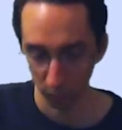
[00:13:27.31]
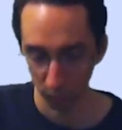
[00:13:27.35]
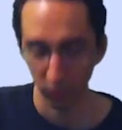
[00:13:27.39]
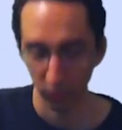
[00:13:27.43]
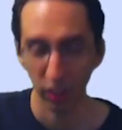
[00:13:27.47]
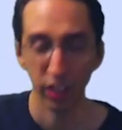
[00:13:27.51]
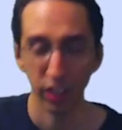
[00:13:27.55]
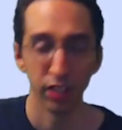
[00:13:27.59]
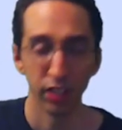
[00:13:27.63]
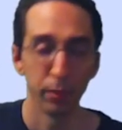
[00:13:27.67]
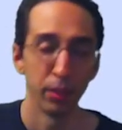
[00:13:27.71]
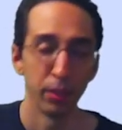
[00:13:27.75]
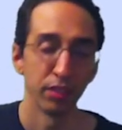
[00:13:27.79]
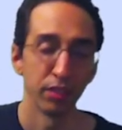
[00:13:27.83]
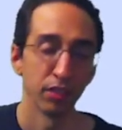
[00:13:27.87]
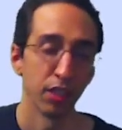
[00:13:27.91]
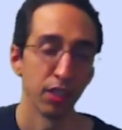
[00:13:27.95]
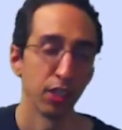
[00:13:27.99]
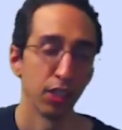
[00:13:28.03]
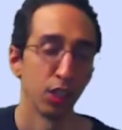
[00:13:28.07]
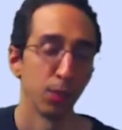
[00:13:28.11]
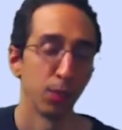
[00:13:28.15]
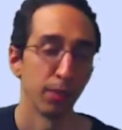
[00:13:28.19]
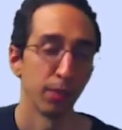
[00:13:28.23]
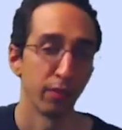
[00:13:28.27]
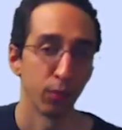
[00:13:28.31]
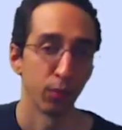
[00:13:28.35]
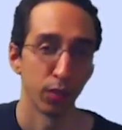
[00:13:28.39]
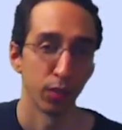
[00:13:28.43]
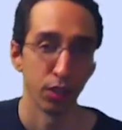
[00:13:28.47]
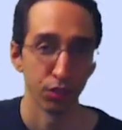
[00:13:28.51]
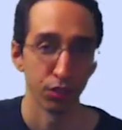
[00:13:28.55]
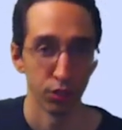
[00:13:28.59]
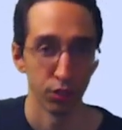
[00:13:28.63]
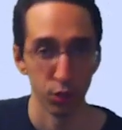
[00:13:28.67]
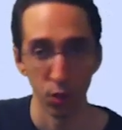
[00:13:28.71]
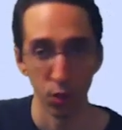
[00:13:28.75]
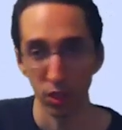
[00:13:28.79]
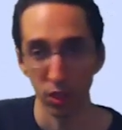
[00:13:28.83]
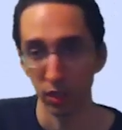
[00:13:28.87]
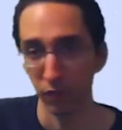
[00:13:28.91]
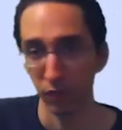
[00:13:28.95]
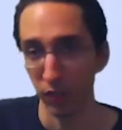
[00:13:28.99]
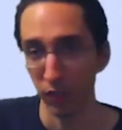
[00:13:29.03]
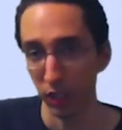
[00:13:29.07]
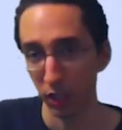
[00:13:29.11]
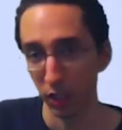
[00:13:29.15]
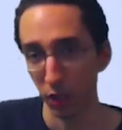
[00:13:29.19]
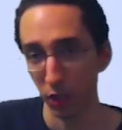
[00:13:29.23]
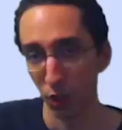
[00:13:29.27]
In the meantime, hope everyone else enjoyed the
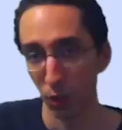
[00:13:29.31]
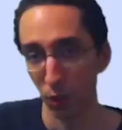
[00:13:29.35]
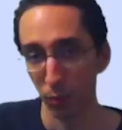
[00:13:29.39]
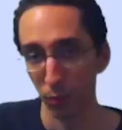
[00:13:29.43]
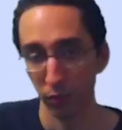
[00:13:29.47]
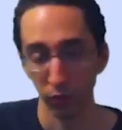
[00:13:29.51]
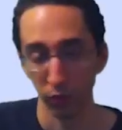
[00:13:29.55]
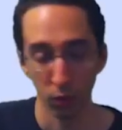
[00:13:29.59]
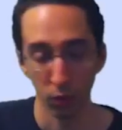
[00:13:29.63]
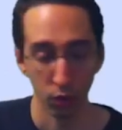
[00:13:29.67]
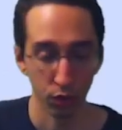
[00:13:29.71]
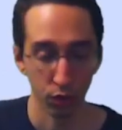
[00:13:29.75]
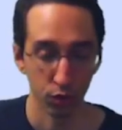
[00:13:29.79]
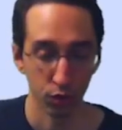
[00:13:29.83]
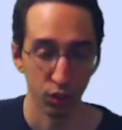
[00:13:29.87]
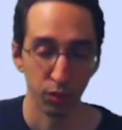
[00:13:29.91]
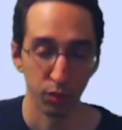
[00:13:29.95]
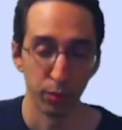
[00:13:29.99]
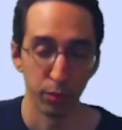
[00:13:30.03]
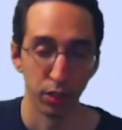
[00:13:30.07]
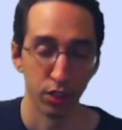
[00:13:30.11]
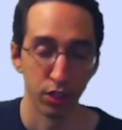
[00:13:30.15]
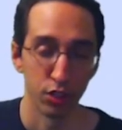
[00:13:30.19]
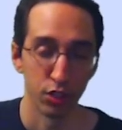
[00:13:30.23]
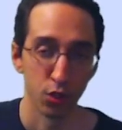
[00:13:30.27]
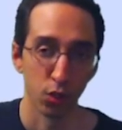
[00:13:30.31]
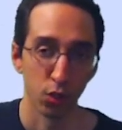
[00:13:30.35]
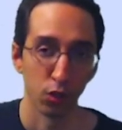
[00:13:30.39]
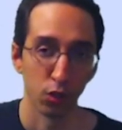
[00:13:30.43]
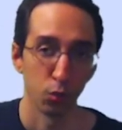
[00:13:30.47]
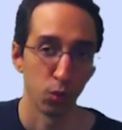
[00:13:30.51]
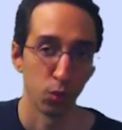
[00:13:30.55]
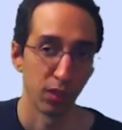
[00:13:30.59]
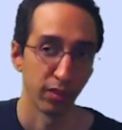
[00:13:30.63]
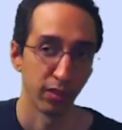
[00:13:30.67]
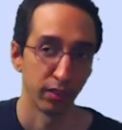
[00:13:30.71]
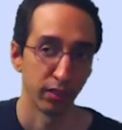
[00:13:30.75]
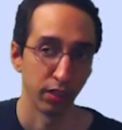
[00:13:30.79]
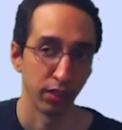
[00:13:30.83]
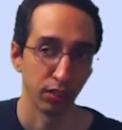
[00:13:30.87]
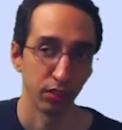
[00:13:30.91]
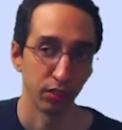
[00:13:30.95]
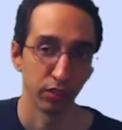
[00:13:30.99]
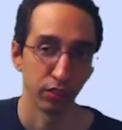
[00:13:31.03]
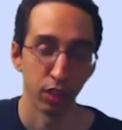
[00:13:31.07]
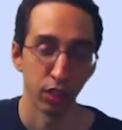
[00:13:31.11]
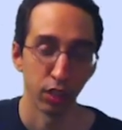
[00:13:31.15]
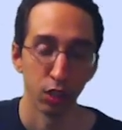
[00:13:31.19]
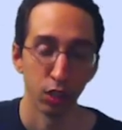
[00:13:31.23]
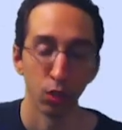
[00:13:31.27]
video. Hope, of course, you've been enjoying 25 Days
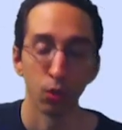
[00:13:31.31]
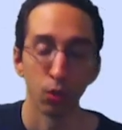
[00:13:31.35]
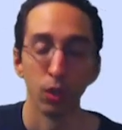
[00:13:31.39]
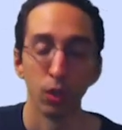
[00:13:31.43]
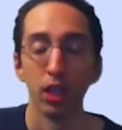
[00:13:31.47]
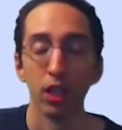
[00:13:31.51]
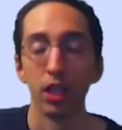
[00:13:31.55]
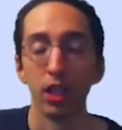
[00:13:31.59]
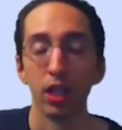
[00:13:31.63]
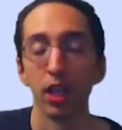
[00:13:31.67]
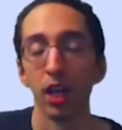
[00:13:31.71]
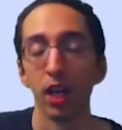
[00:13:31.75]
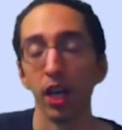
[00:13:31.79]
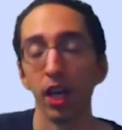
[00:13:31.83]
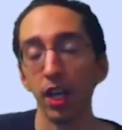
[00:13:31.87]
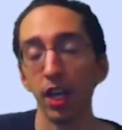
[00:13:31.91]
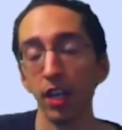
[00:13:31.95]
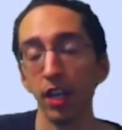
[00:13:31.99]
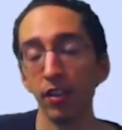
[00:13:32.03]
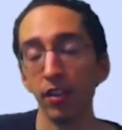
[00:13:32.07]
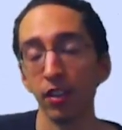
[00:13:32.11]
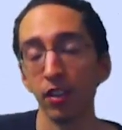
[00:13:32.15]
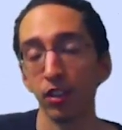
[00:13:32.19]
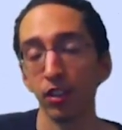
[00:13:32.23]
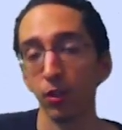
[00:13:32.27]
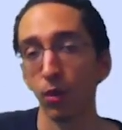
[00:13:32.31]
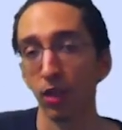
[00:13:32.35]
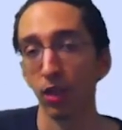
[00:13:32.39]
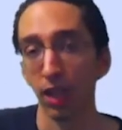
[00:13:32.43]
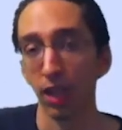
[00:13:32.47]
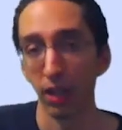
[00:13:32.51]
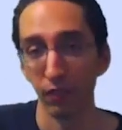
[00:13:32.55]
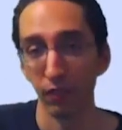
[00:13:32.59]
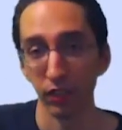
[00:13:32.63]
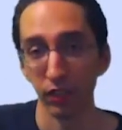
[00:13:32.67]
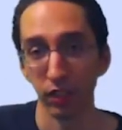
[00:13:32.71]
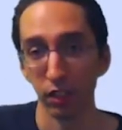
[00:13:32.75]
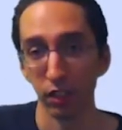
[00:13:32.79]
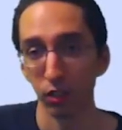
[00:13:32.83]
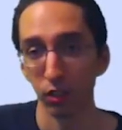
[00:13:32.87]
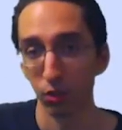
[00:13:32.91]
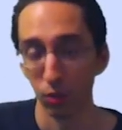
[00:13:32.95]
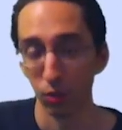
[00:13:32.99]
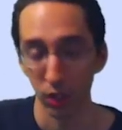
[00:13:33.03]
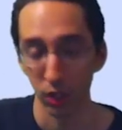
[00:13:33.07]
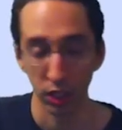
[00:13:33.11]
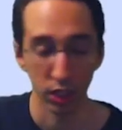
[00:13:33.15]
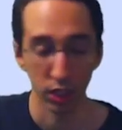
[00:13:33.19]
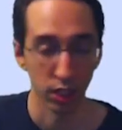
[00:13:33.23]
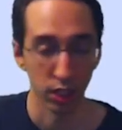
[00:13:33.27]
of Go, and that you are having a
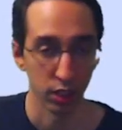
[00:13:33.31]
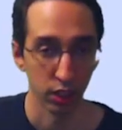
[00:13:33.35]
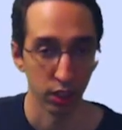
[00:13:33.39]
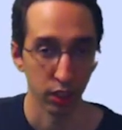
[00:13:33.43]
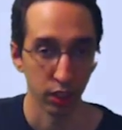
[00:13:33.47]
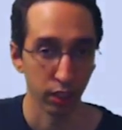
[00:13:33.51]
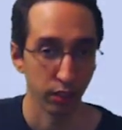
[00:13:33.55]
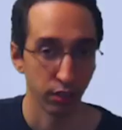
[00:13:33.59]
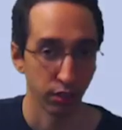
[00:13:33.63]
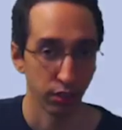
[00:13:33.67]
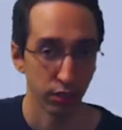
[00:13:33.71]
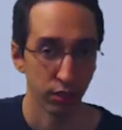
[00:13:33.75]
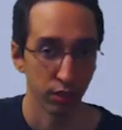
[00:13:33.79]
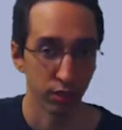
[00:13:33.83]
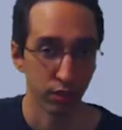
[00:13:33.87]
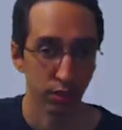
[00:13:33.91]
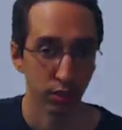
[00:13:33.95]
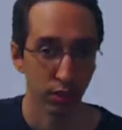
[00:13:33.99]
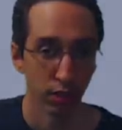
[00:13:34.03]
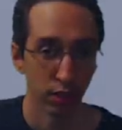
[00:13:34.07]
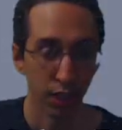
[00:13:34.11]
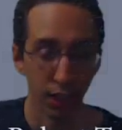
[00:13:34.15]
great holiday season.